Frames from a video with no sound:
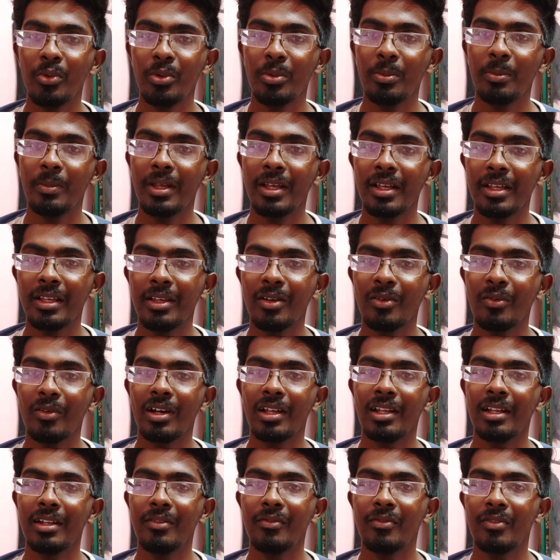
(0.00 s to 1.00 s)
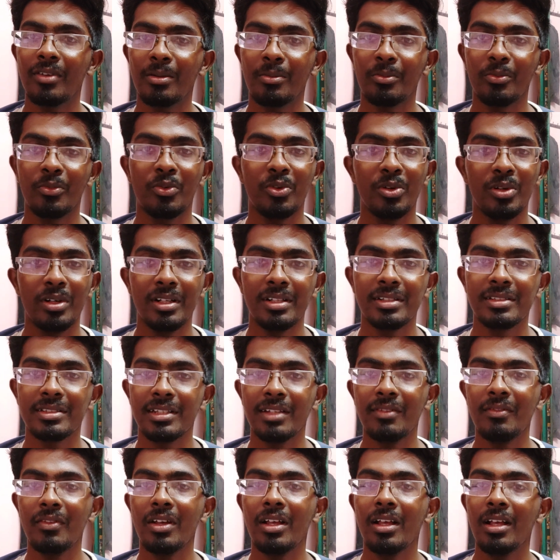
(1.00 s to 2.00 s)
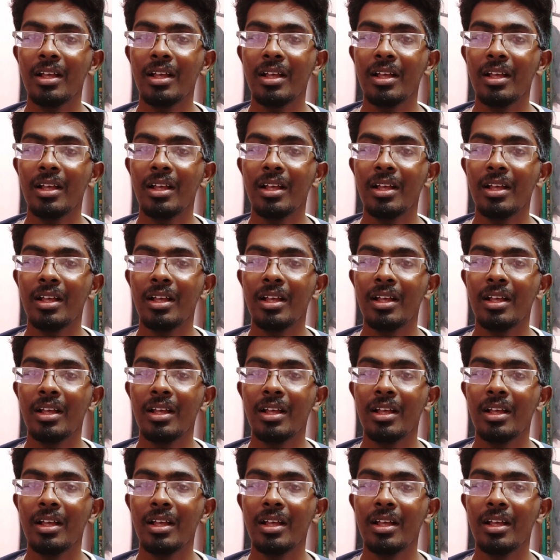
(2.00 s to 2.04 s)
to make a violin from wood itself.